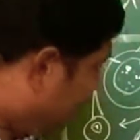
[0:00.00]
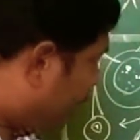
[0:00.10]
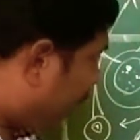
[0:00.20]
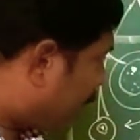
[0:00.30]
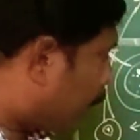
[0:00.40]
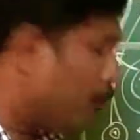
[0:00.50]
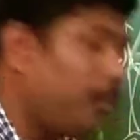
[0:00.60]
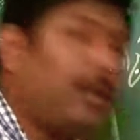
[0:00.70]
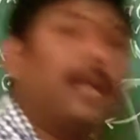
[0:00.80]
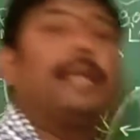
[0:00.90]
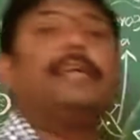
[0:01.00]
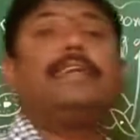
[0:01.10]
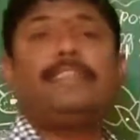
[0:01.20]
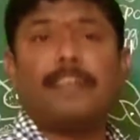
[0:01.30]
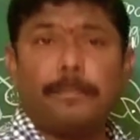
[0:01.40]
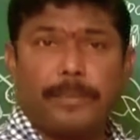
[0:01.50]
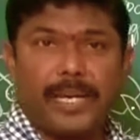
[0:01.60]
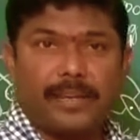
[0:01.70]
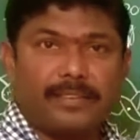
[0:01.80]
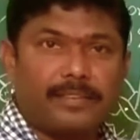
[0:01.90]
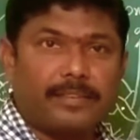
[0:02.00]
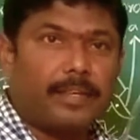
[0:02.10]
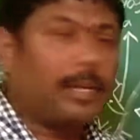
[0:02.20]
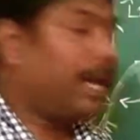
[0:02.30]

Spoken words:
the vacuole disappears